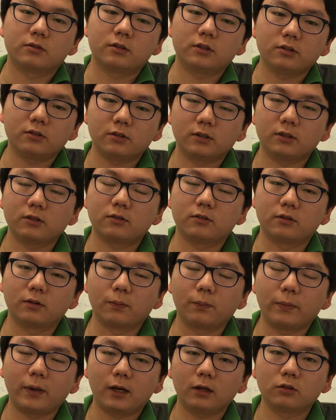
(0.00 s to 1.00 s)
This is the
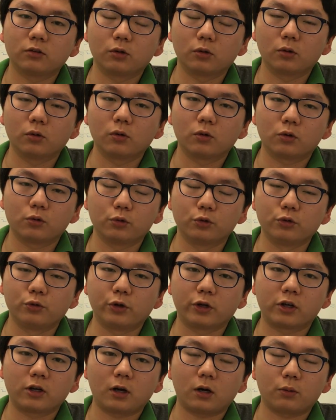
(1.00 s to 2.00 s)
metal could
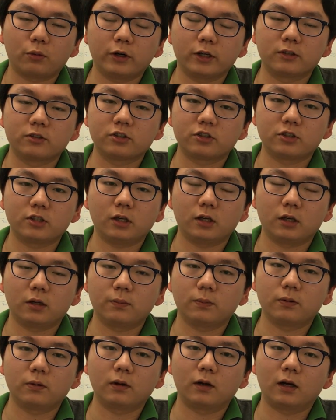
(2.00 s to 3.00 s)
recover its
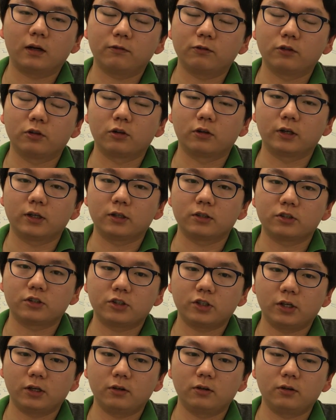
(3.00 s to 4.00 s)
shape after it
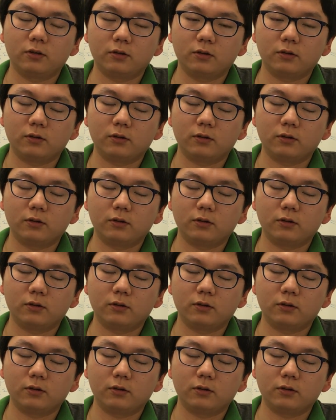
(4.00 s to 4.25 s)
change